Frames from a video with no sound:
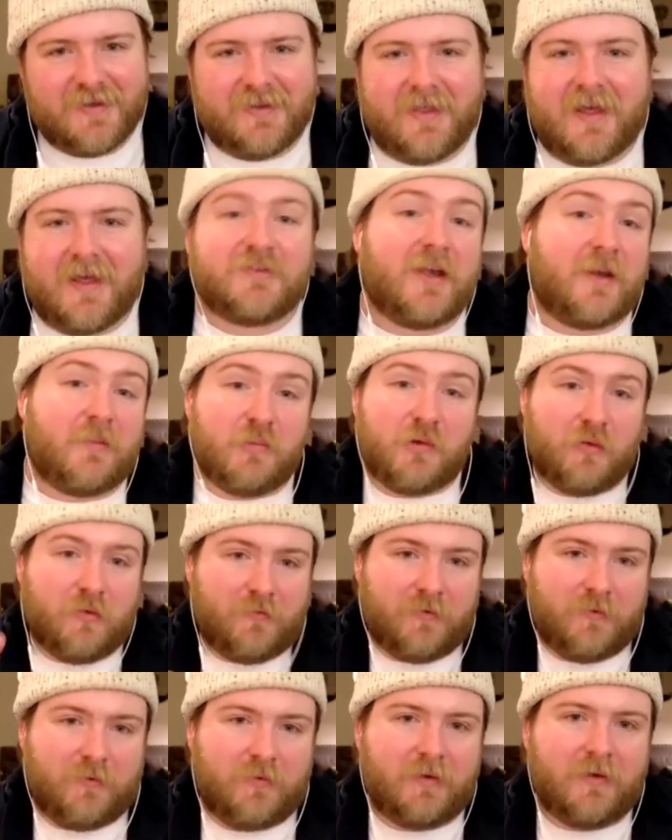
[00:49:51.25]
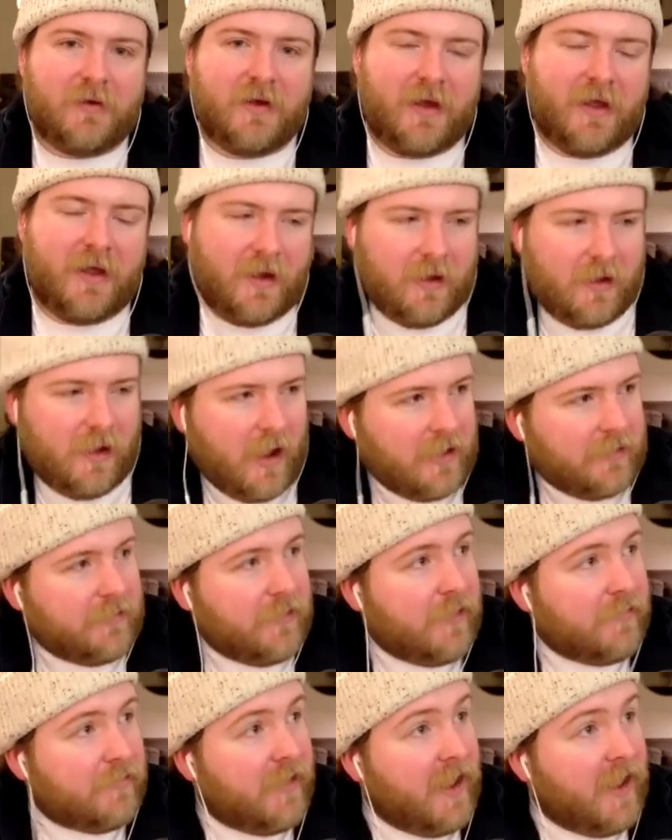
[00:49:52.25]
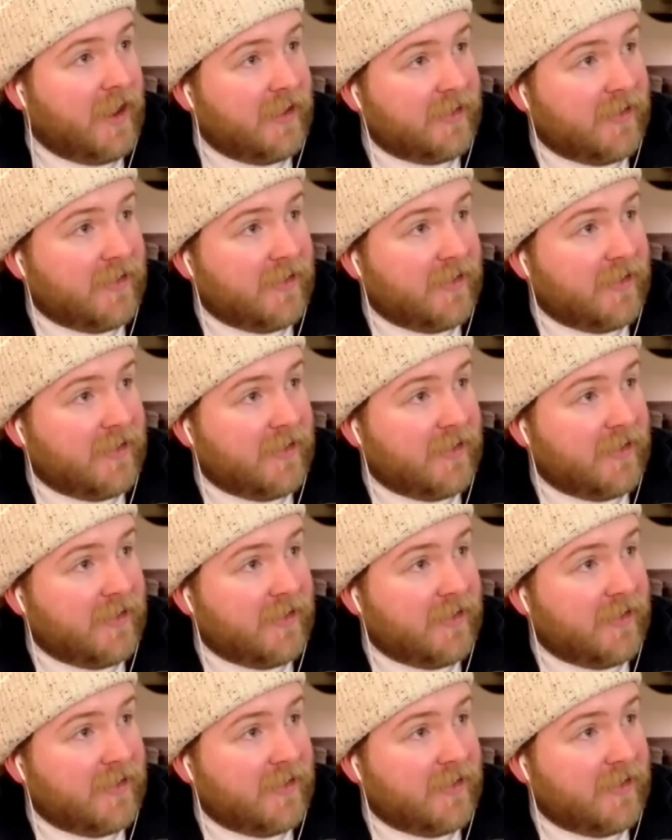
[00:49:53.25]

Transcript: That's like beautiful. And I love that.